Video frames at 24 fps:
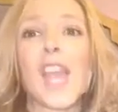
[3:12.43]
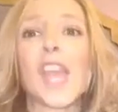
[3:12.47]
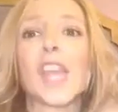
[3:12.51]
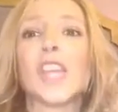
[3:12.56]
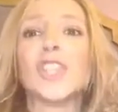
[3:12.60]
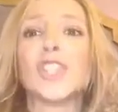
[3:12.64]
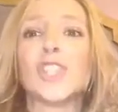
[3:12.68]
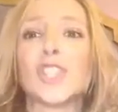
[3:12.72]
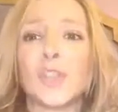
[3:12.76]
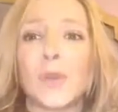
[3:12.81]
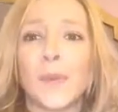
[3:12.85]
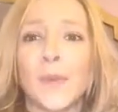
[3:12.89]

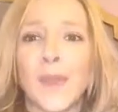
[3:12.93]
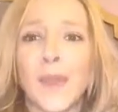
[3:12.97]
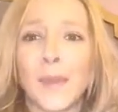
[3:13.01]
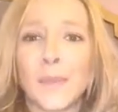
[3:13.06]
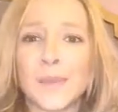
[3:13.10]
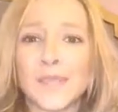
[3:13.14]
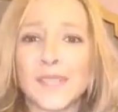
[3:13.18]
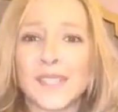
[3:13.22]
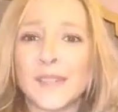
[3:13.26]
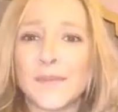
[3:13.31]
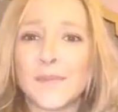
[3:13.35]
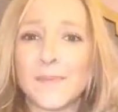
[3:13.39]
and showing
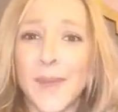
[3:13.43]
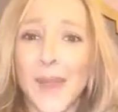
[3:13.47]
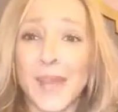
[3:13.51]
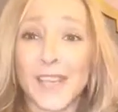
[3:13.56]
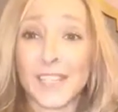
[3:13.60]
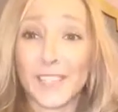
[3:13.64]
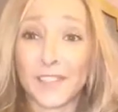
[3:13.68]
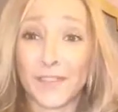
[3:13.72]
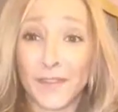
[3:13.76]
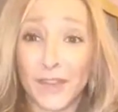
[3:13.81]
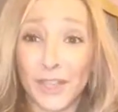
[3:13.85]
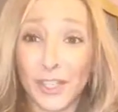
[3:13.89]
up as the
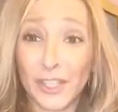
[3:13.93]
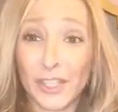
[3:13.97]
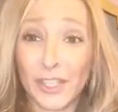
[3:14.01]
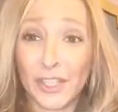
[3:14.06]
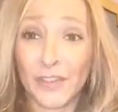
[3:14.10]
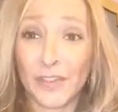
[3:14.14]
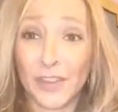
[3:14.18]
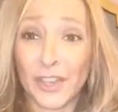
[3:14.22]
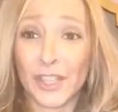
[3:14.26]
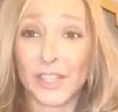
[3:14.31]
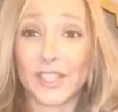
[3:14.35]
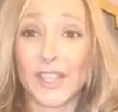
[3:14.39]
best version
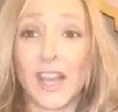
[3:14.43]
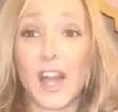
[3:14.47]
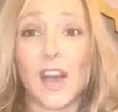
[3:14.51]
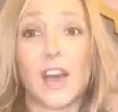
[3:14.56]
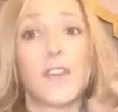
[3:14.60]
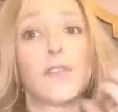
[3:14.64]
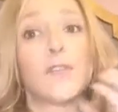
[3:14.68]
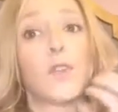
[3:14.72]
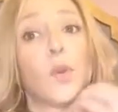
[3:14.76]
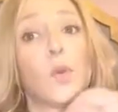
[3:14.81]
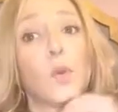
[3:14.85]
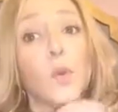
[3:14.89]
of
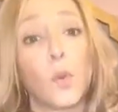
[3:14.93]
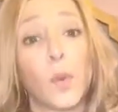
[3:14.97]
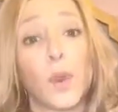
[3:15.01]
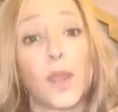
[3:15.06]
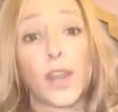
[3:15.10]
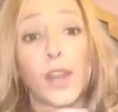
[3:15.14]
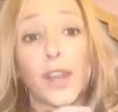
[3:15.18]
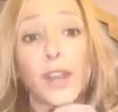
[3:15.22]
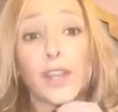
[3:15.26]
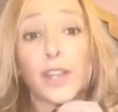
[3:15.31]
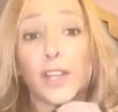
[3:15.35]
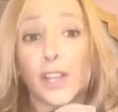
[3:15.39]
yourself
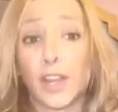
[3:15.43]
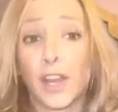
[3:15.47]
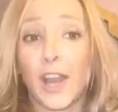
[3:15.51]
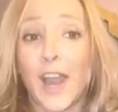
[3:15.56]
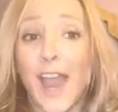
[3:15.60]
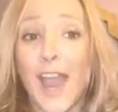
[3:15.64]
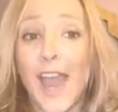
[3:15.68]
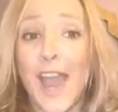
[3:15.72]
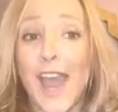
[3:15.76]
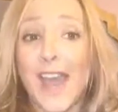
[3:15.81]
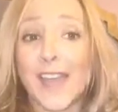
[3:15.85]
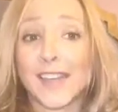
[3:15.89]
where you're
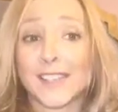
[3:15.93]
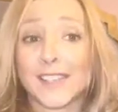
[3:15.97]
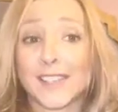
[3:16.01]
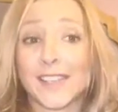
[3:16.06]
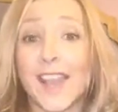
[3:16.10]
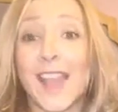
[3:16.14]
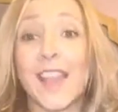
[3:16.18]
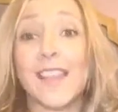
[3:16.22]
at.